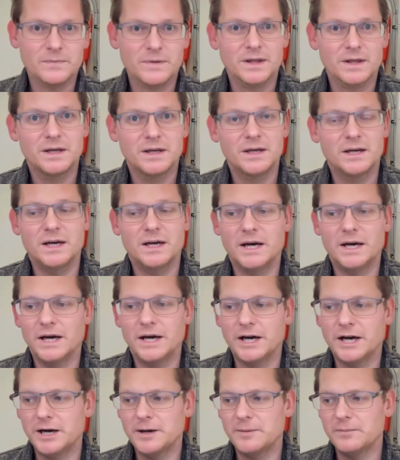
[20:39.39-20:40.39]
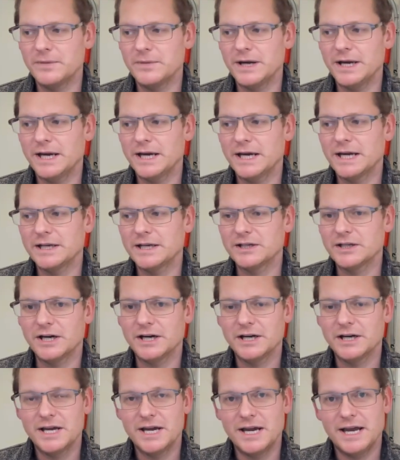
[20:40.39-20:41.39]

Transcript: Right. Um, and uh,